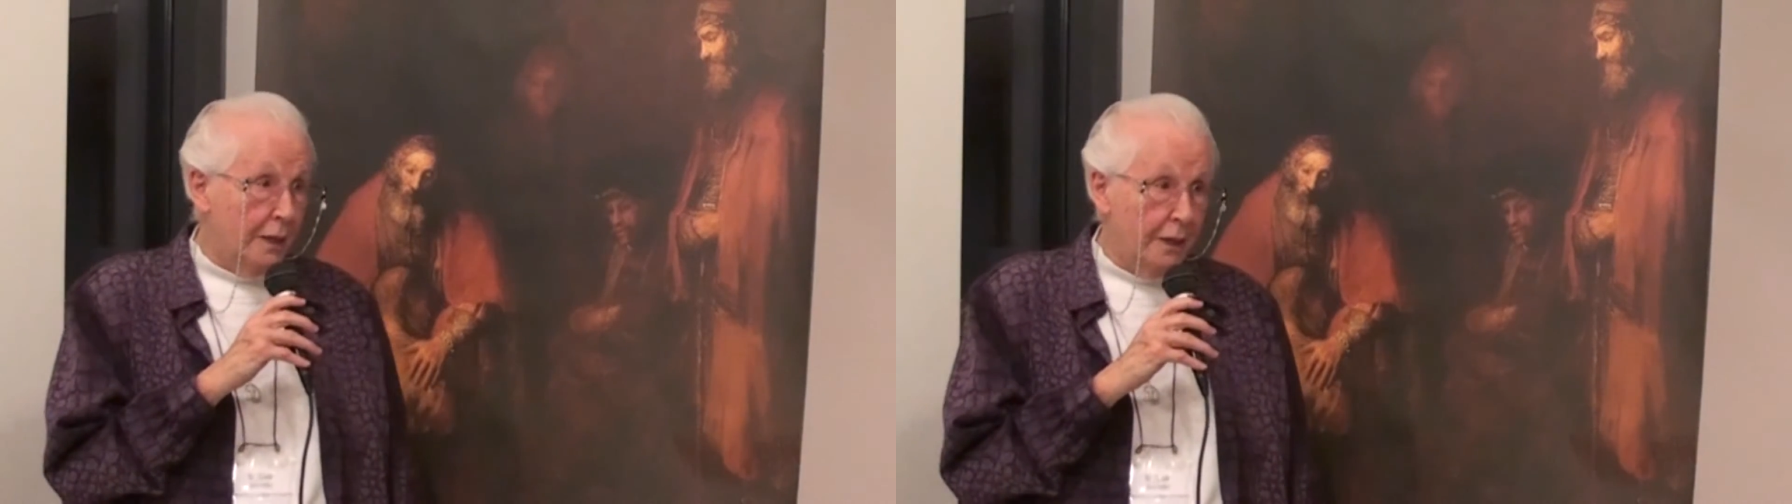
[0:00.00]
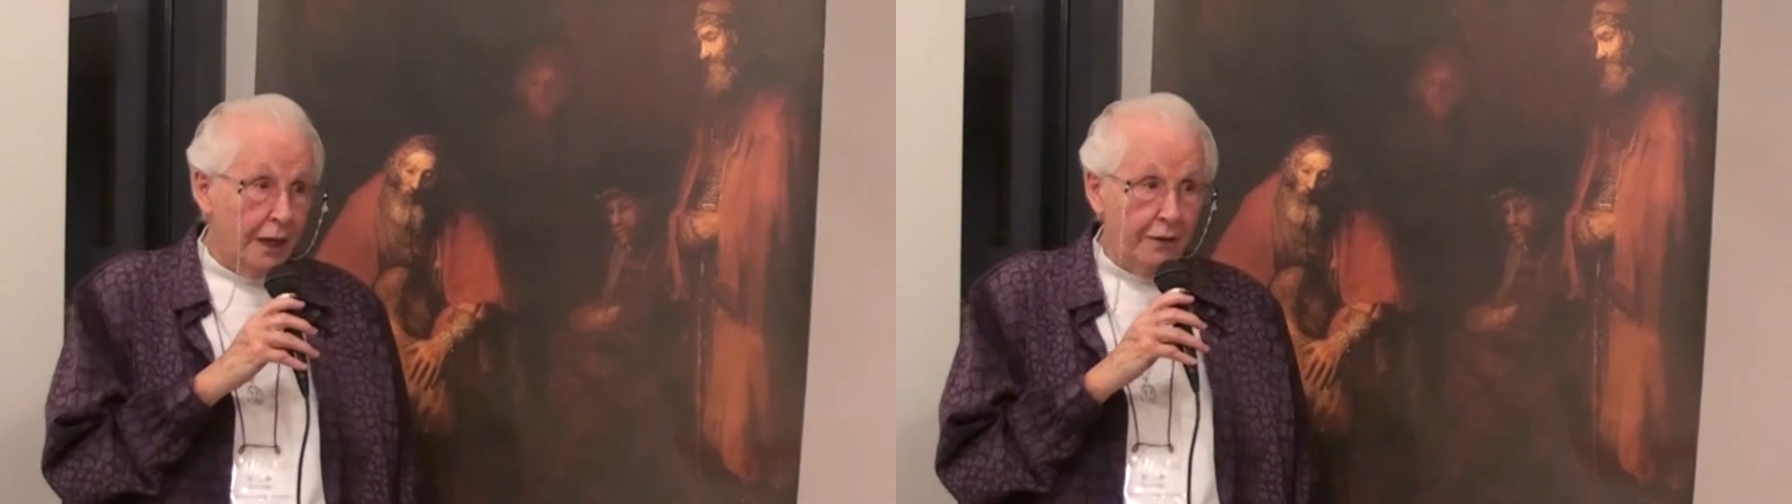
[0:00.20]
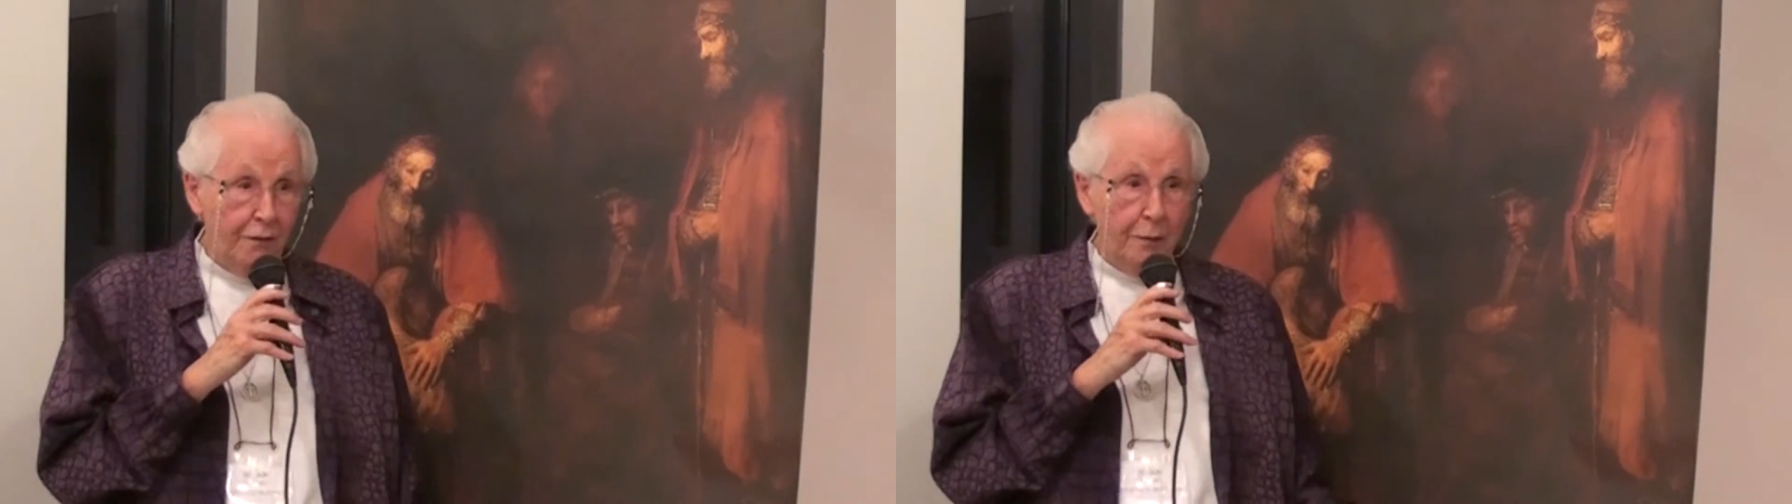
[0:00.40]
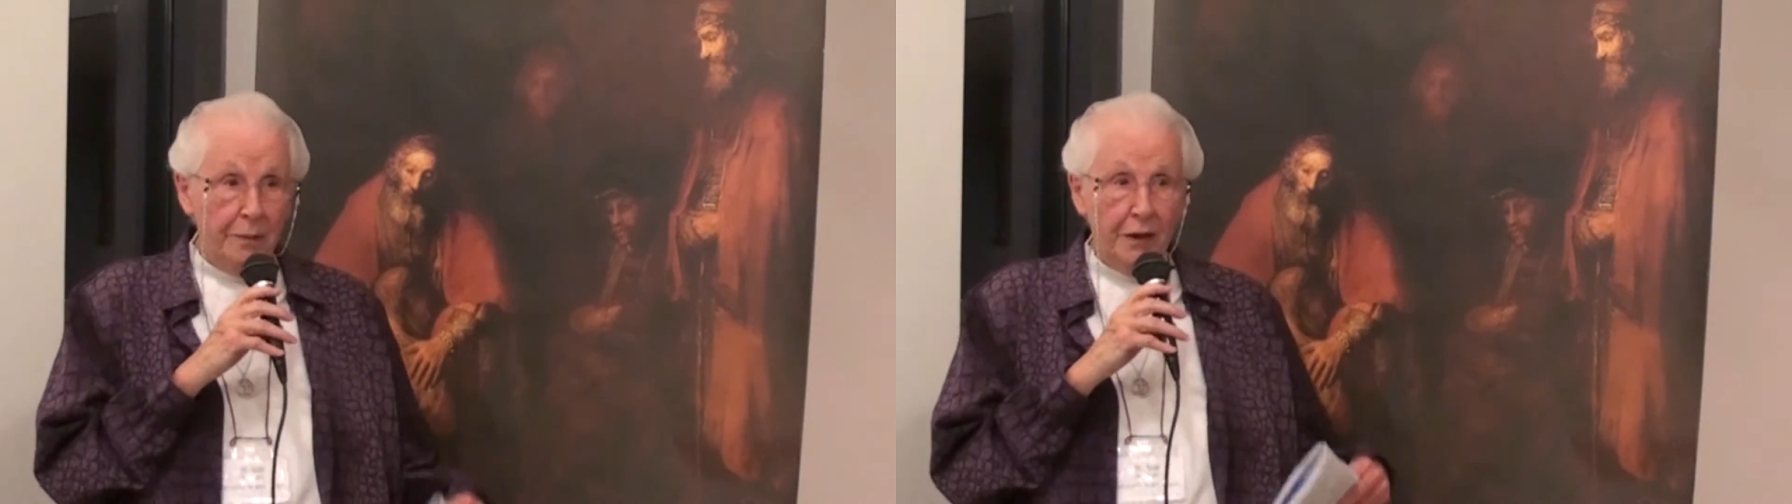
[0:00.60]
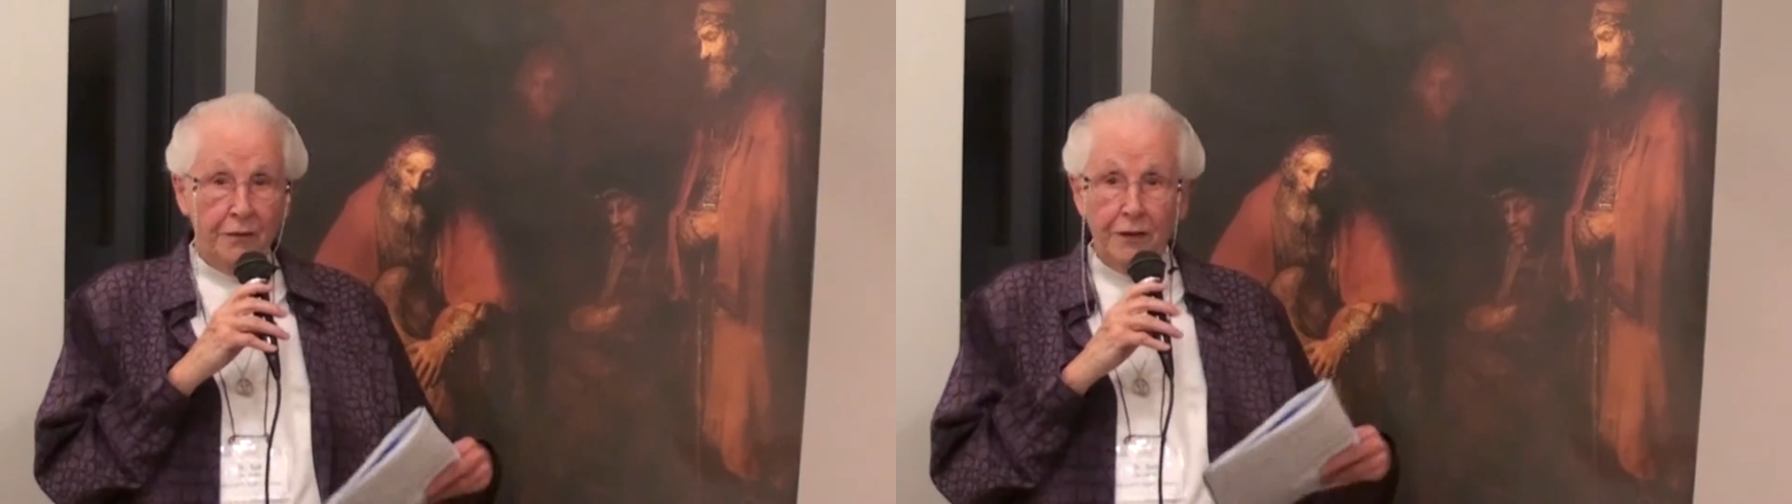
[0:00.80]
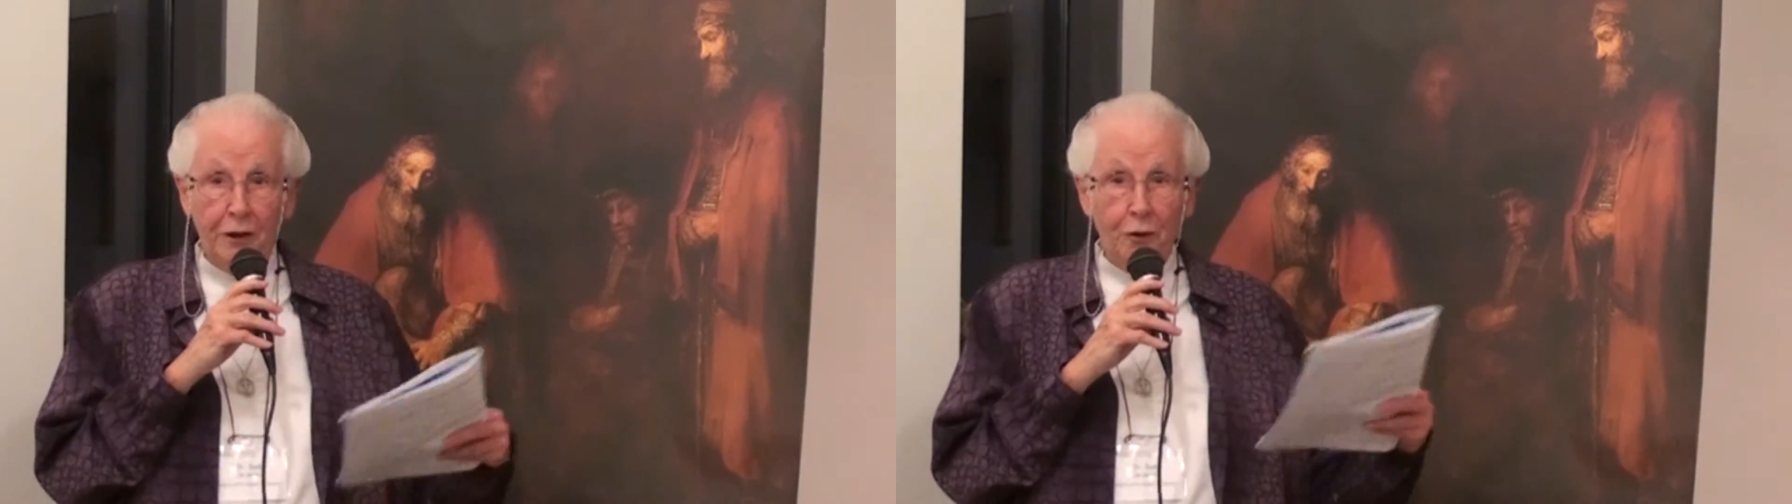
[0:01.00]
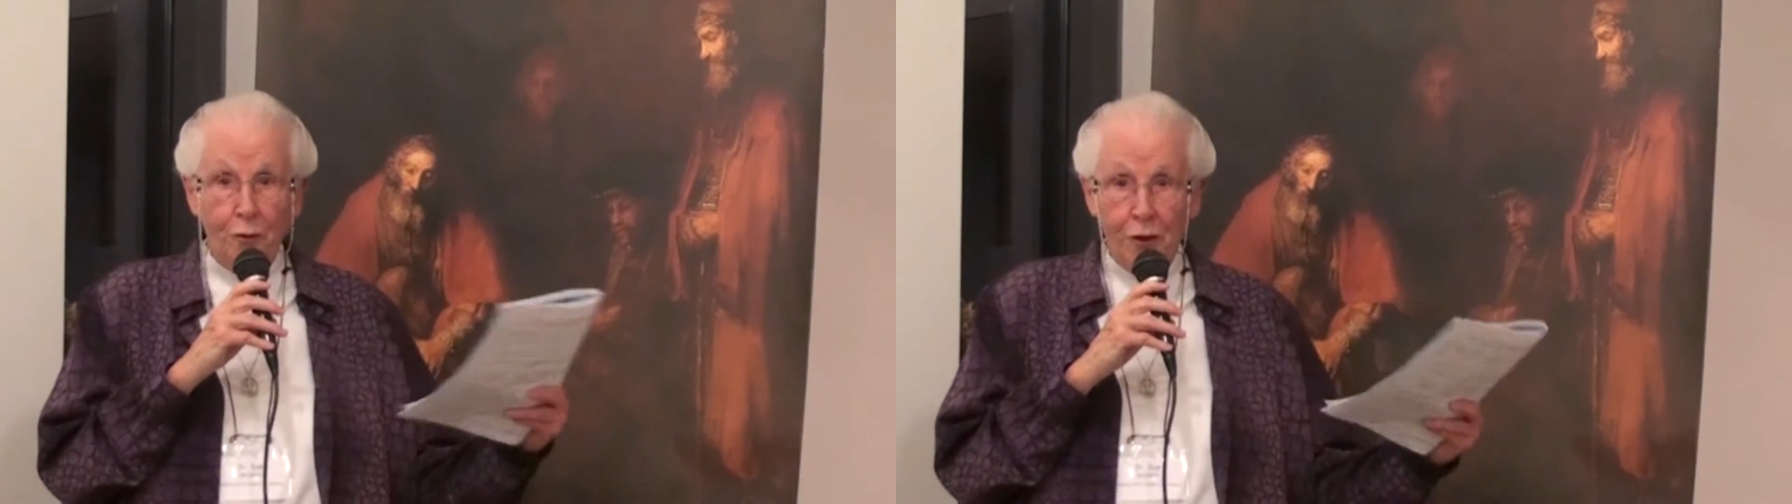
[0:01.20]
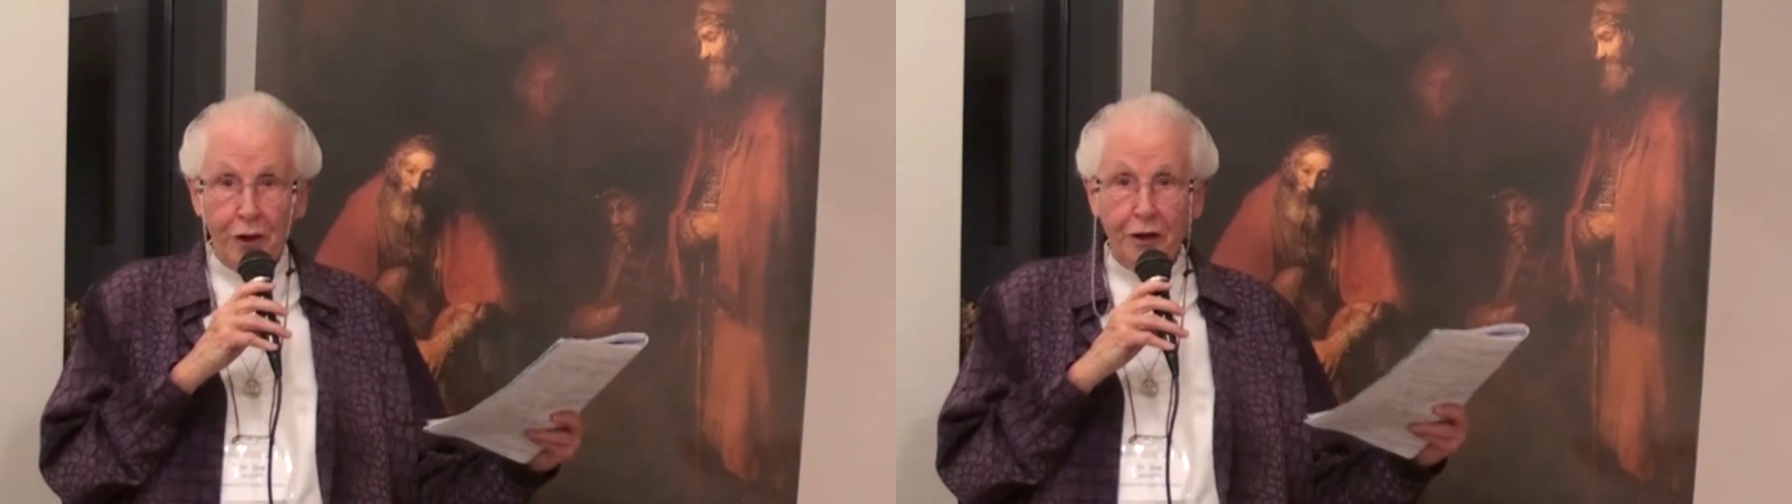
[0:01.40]
not from a fellow
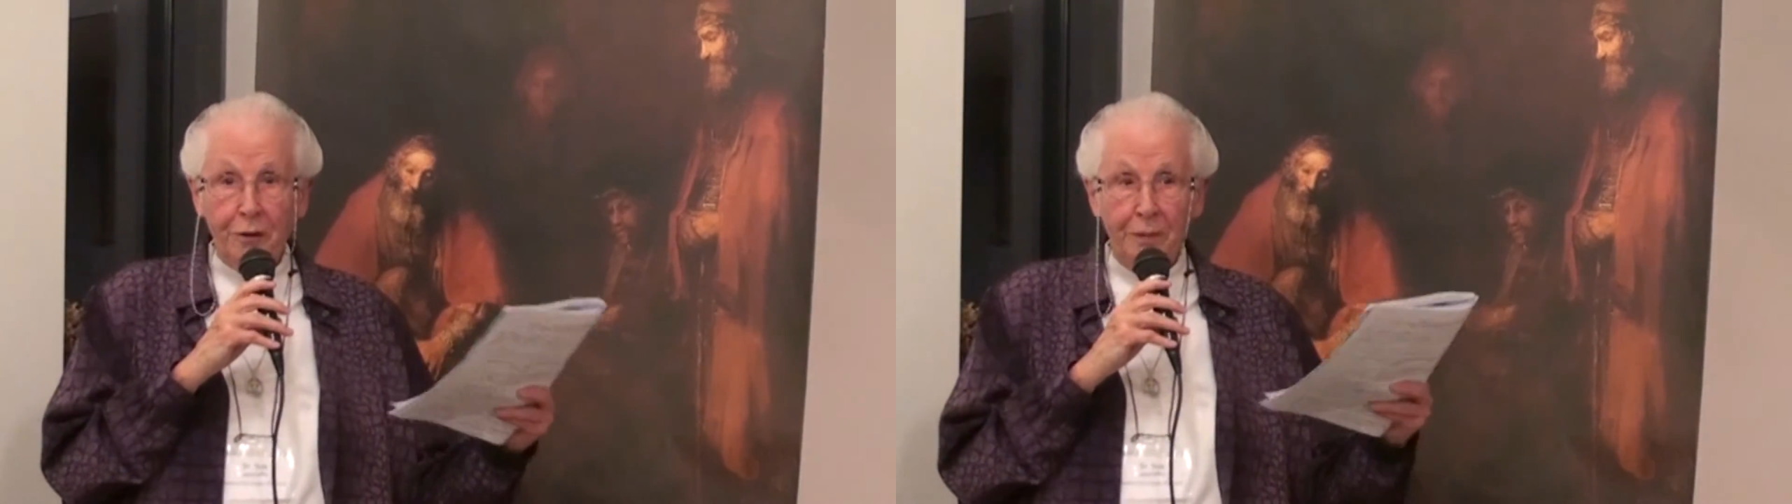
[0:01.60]
worker,